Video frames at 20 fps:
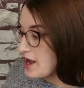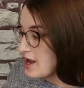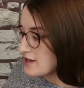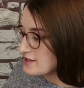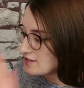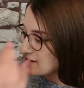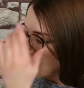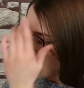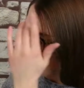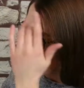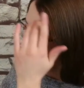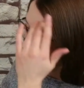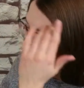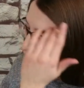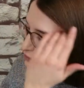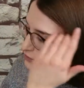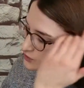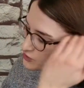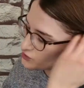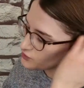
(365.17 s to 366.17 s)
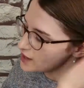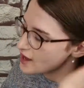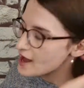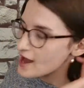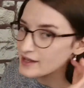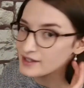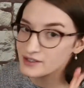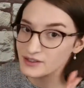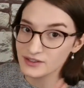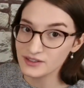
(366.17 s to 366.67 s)
And now I'm going to
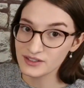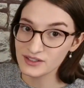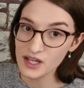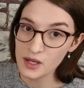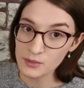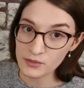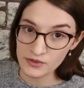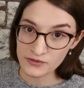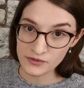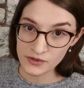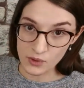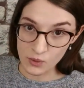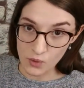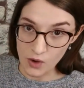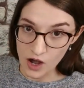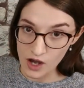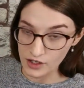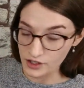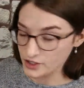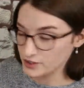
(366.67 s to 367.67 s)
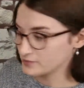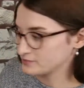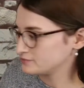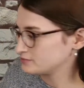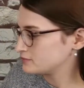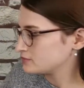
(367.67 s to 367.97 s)
add some of the water.